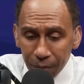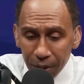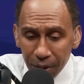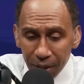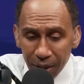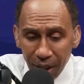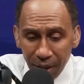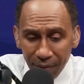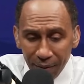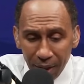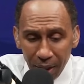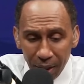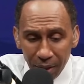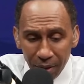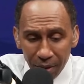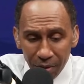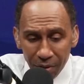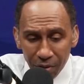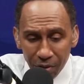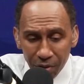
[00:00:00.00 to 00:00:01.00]
seven
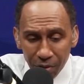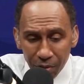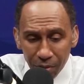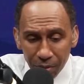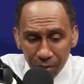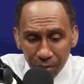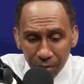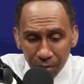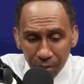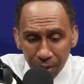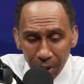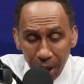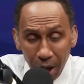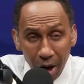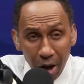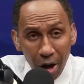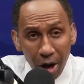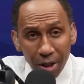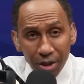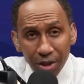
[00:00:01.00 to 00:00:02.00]
others.
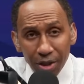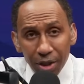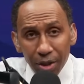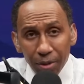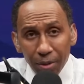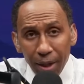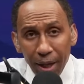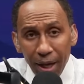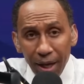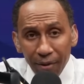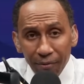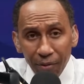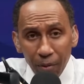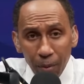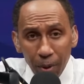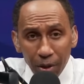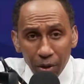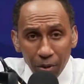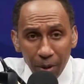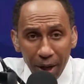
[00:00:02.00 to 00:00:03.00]
Our hearts still ache for
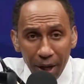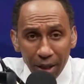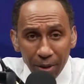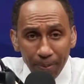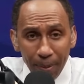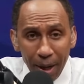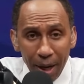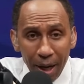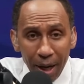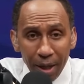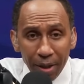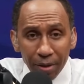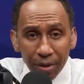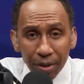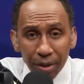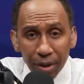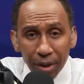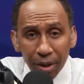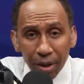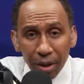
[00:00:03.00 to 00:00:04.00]
what transpired,
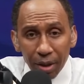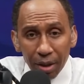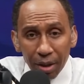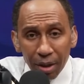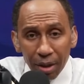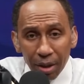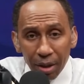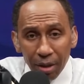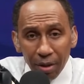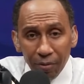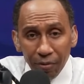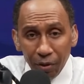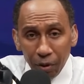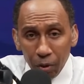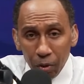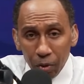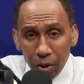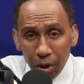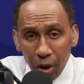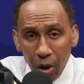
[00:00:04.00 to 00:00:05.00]
for
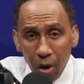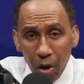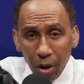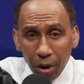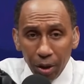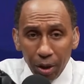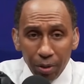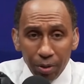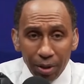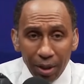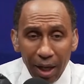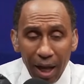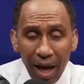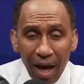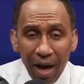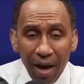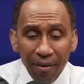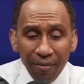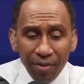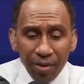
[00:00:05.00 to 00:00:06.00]
losing all of those
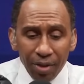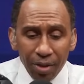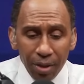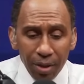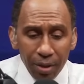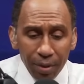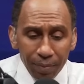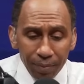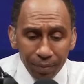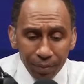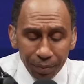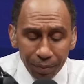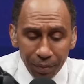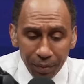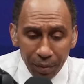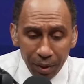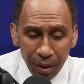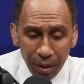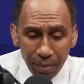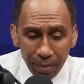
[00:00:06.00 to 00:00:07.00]
lives.
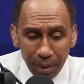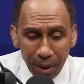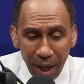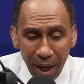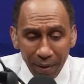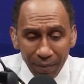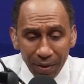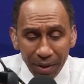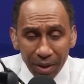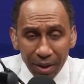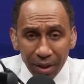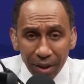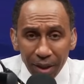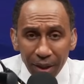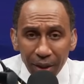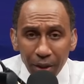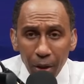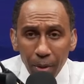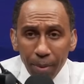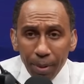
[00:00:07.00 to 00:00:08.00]
But
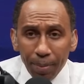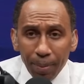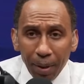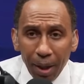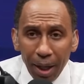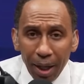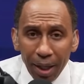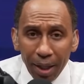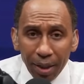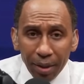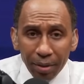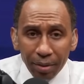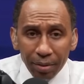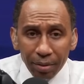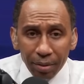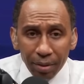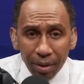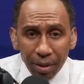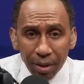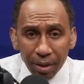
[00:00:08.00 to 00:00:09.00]
obviously, Kobe Bryant,
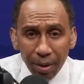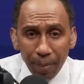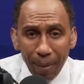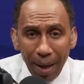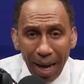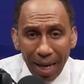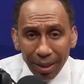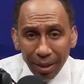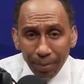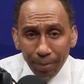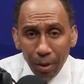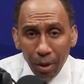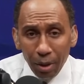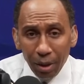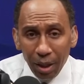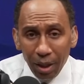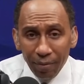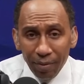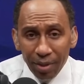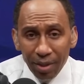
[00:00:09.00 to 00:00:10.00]
to basketball
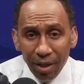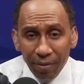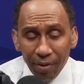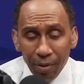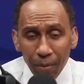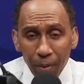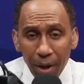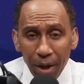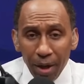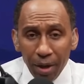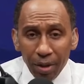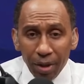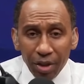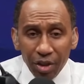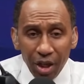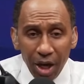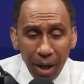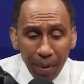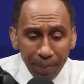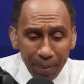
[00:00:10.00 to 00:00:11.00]
lovers everywhere, the
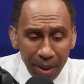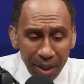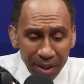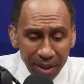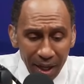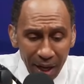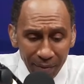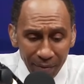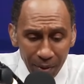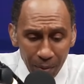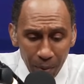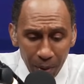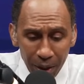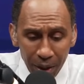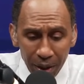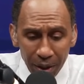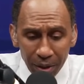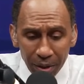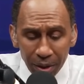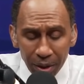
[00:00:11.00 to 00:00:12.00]
champions
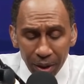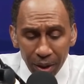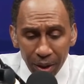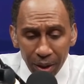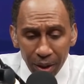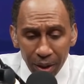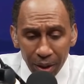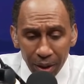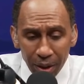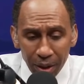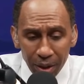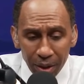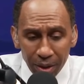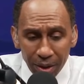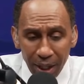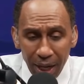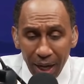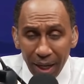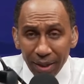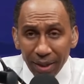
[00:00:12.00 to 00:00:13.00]
everywhere,
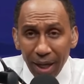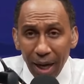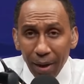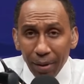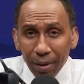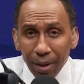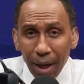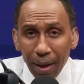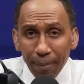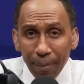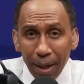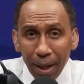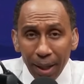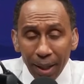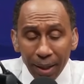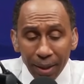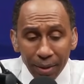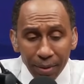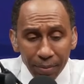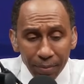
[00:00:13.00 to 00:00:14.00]
stands out in our
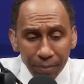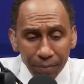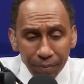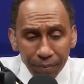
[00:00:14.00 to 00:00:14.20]
mind.